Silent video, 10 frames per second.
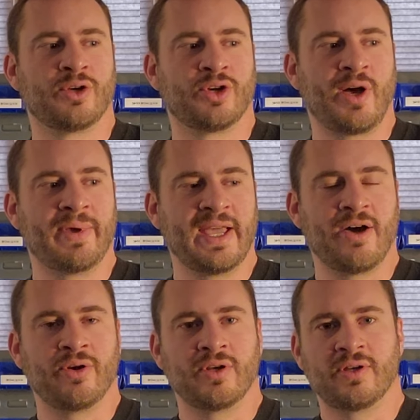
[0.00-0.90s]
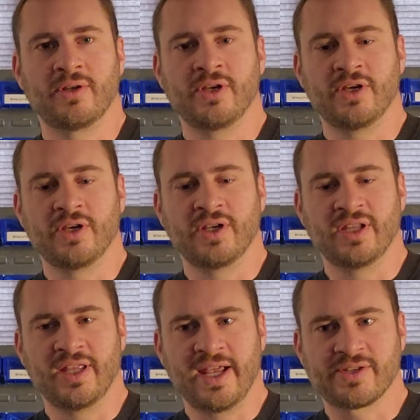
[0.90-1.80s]
Coming out in
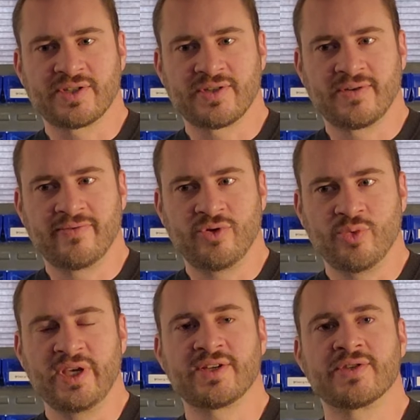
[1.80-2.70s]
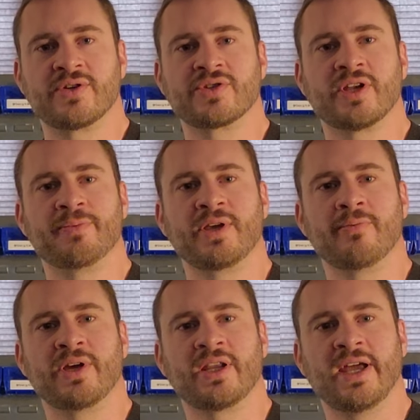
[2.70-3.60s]
the next few weeks, there's going to be a
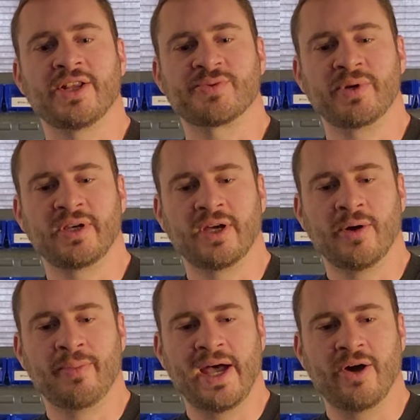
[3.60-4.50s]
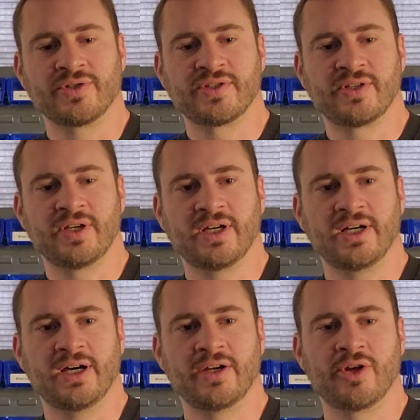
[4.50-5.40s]
big announcement about
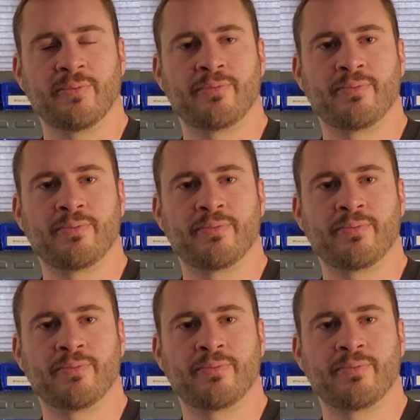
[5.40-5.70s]
another